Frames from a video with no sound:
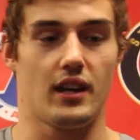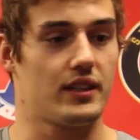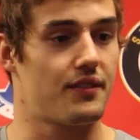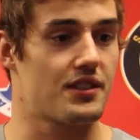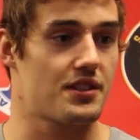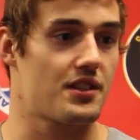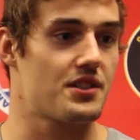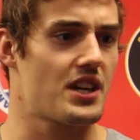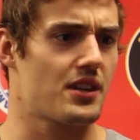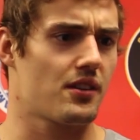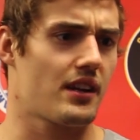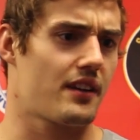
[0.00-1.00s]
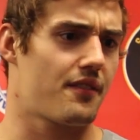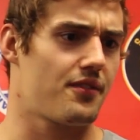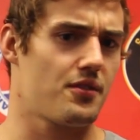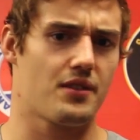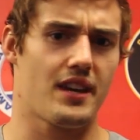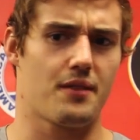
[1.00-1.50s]
division in general had a
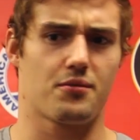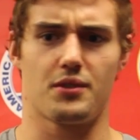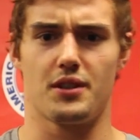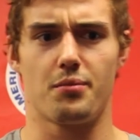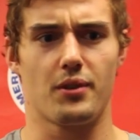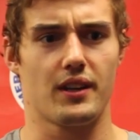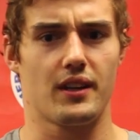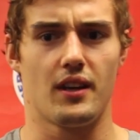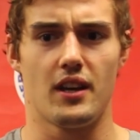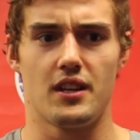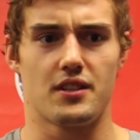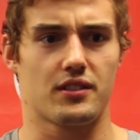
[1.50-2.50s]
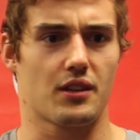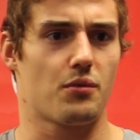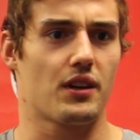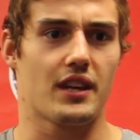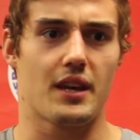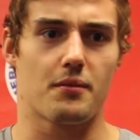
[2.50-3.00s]
few games where you'd play just like
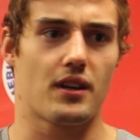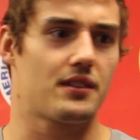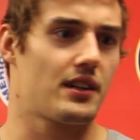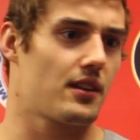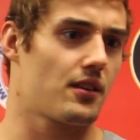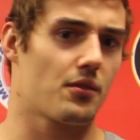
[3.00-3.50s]
one game in Ontario,